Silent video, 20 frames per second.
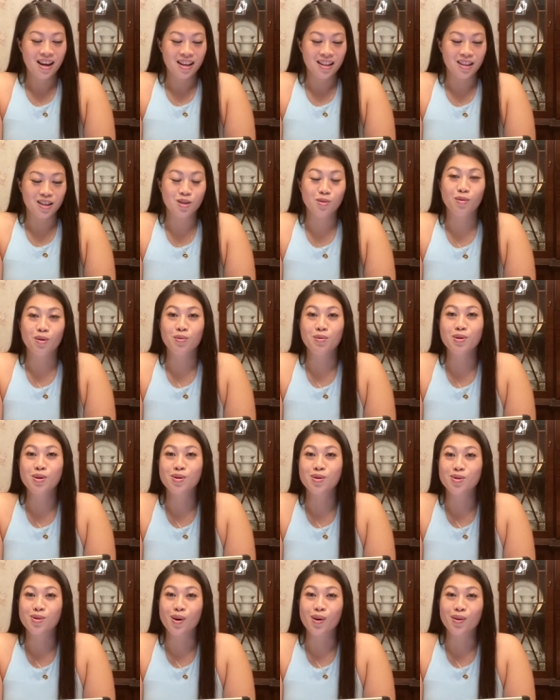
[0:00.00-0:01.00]
this one was
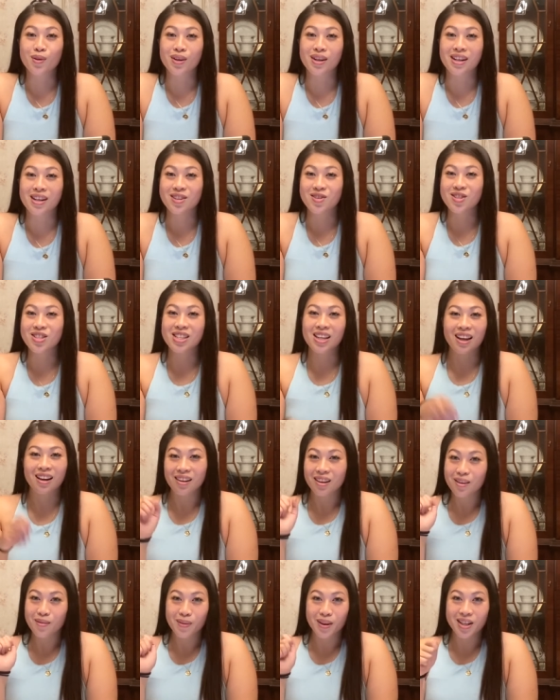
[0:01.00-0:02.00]
so good. It's just like a
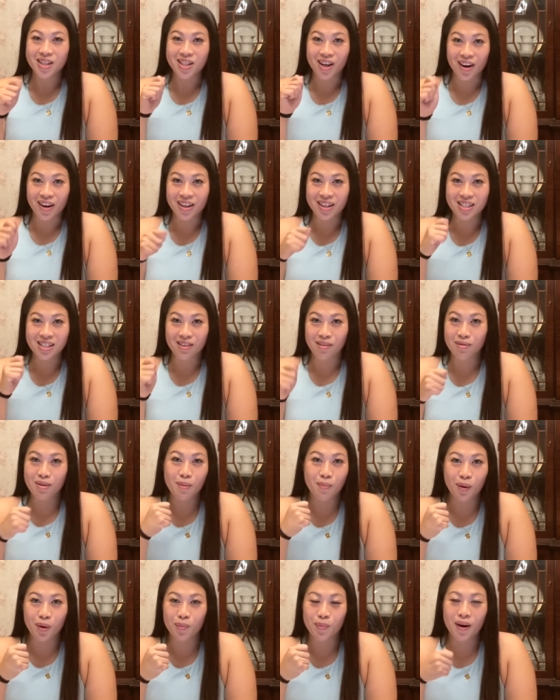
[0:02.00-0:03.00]
little bit of tartness from
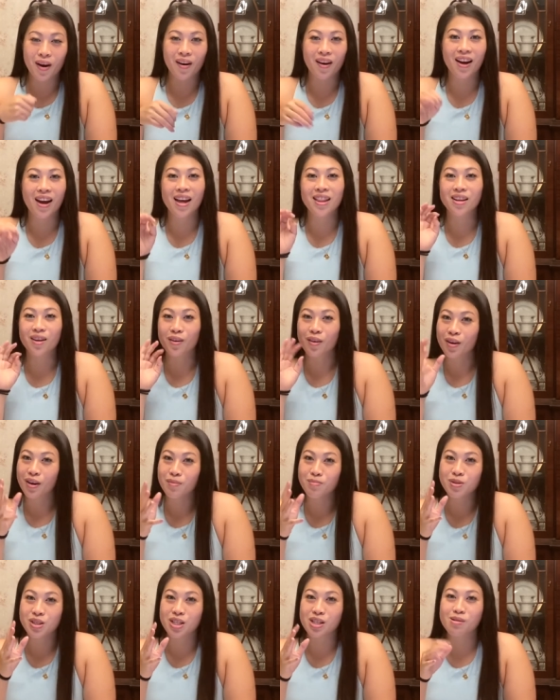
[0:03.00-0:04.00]
the mulberry and the
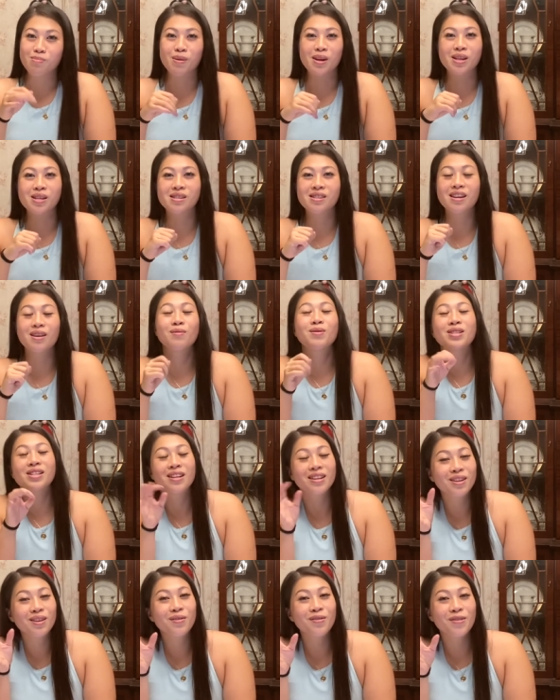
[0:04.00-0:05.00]
cream cheese base. It was
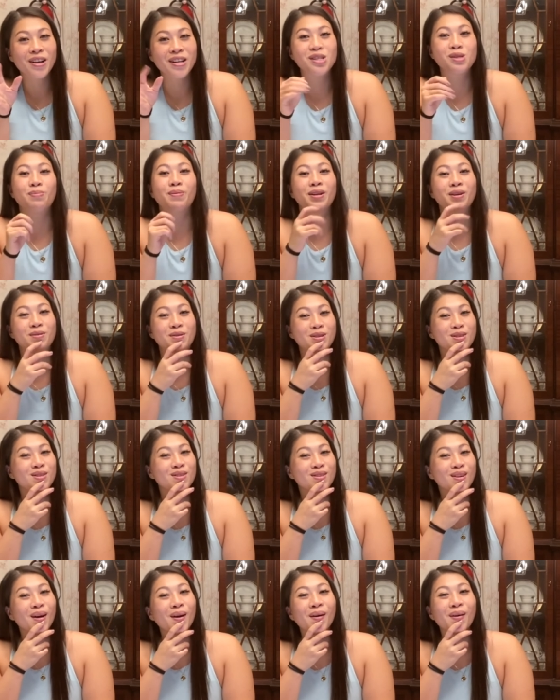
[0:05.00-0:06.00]
a little rich, but it was
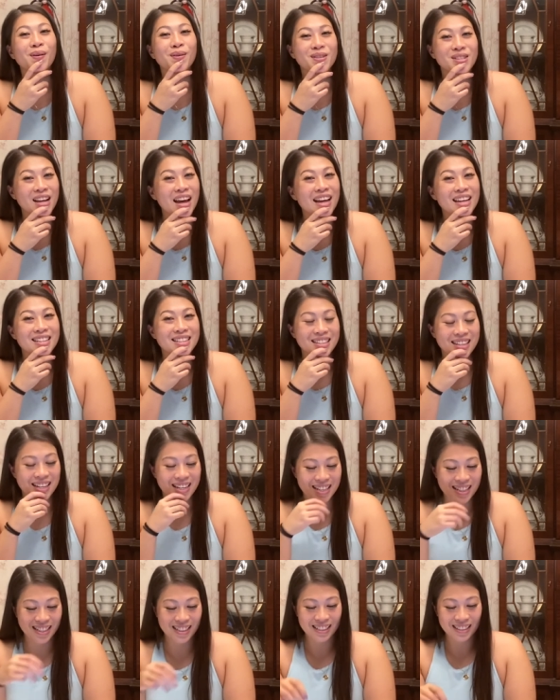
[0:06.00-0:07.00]
so
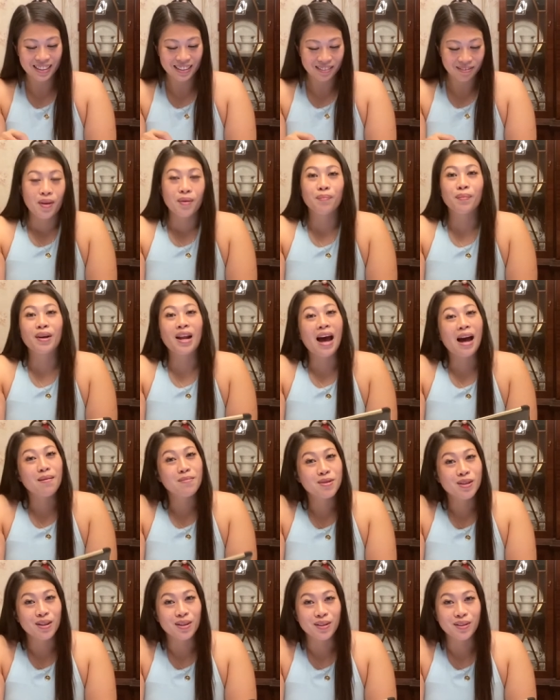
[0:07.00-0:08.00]
tasty. But
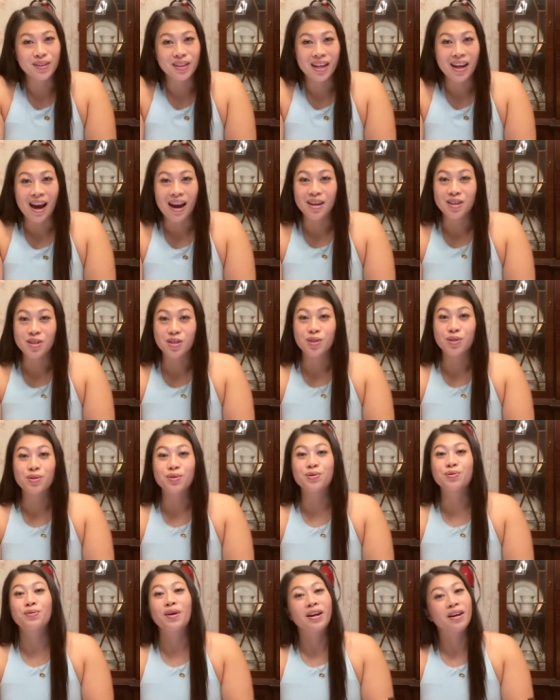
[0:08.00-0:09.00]
absolutely, I
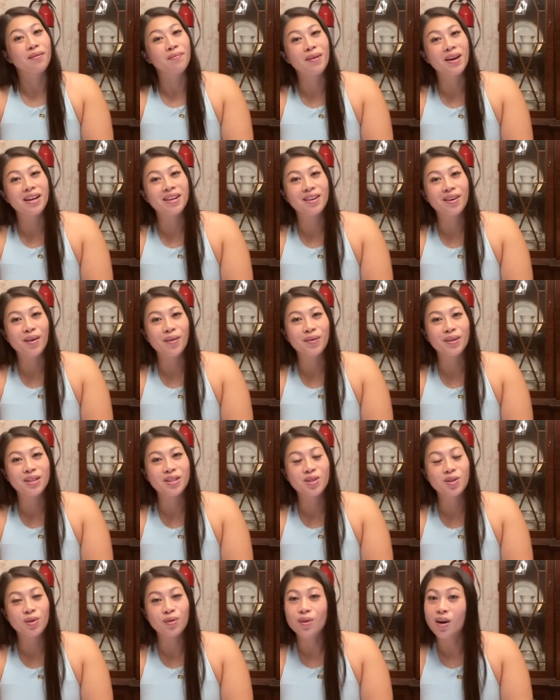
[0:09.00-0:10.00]
do recommend
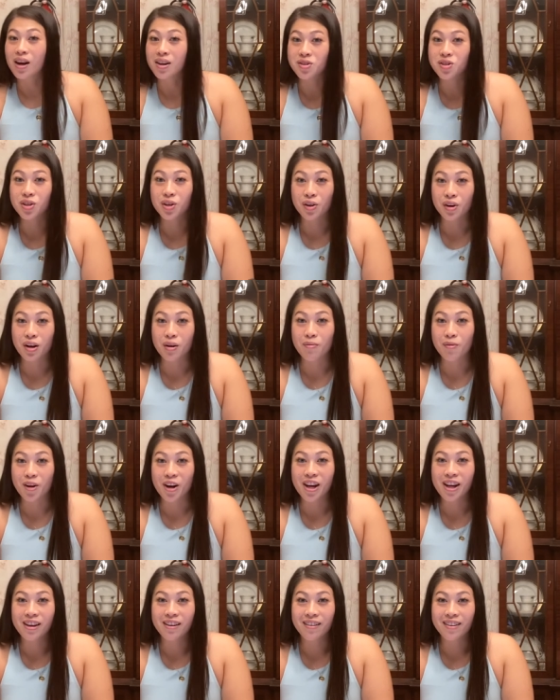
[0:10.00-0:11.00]
going to Kansha
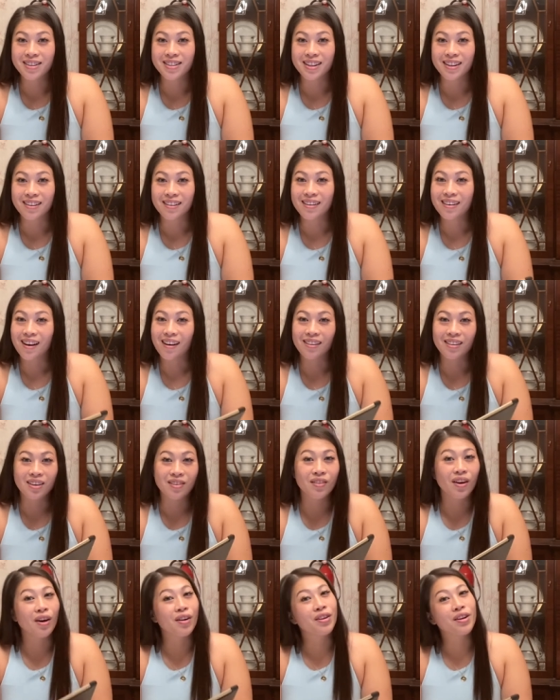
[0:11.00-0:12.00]
Creamery in Gardena. I'll
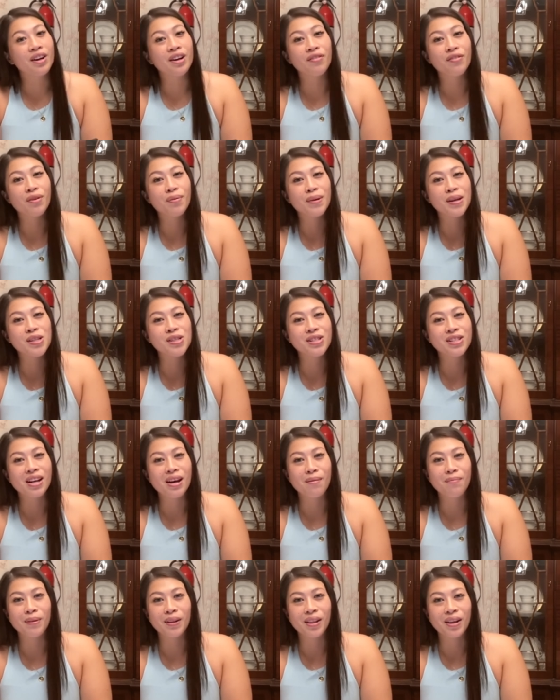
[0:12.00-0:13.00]
leave all their information
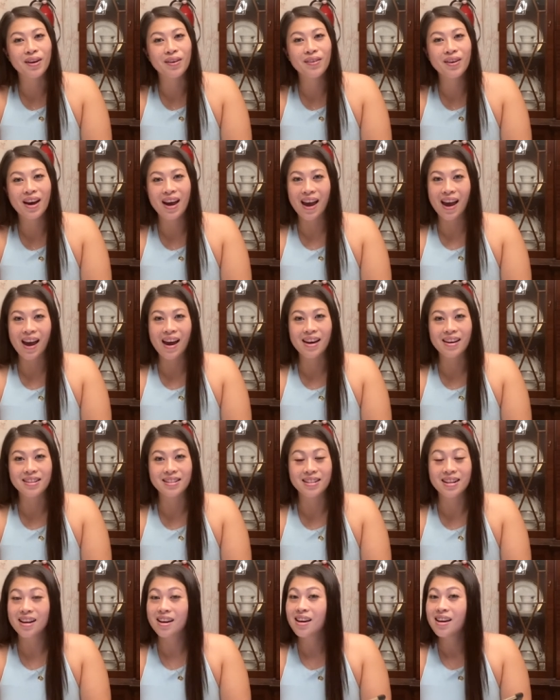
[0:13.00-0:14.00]
down below and